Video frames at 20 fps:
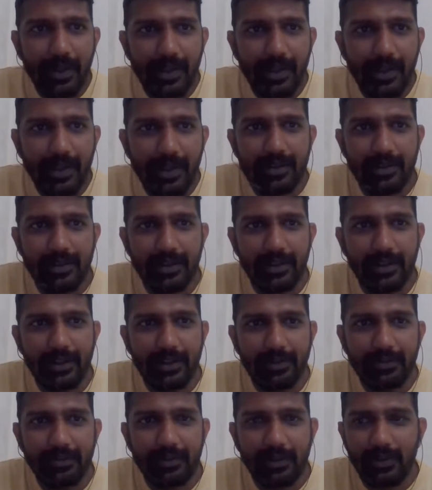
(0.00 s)
But
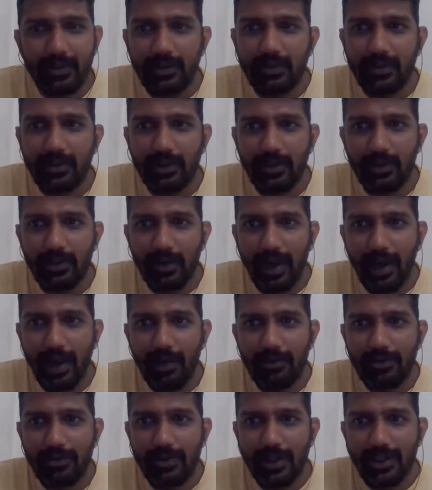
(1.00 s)
you
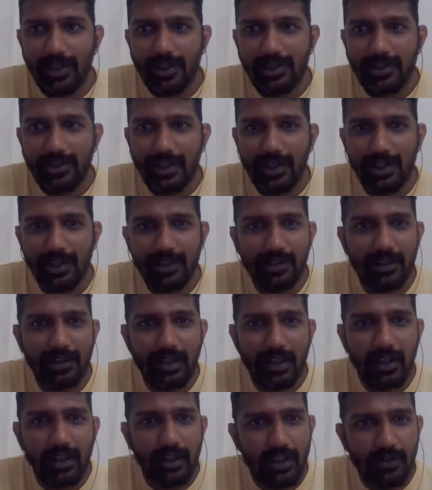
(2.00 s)
have to understand,
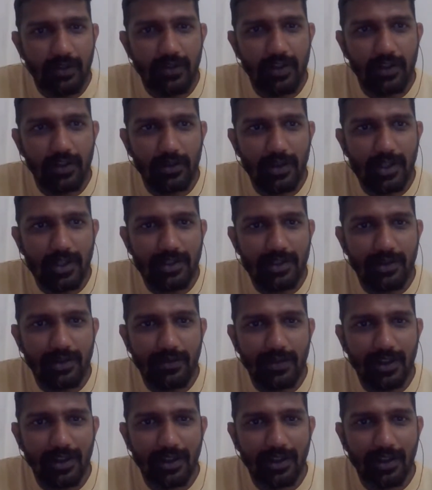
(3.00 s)
even though it is
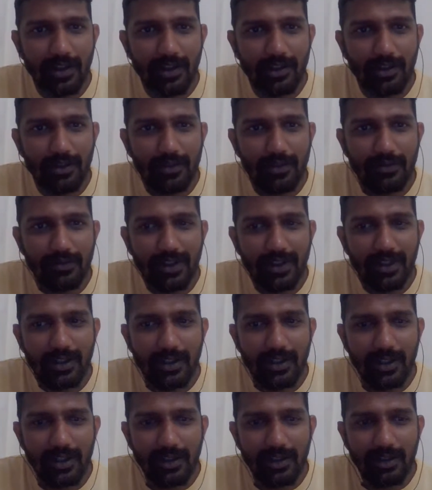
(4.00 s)
a weekend or
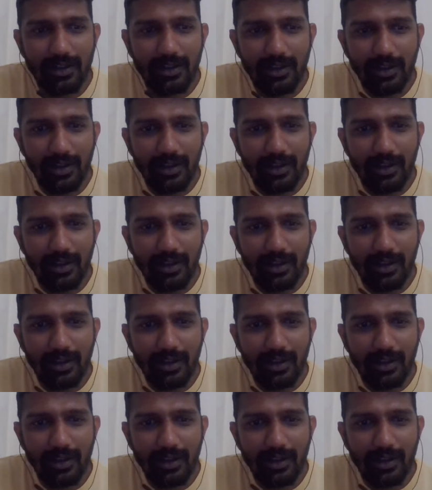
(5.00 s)
weekday,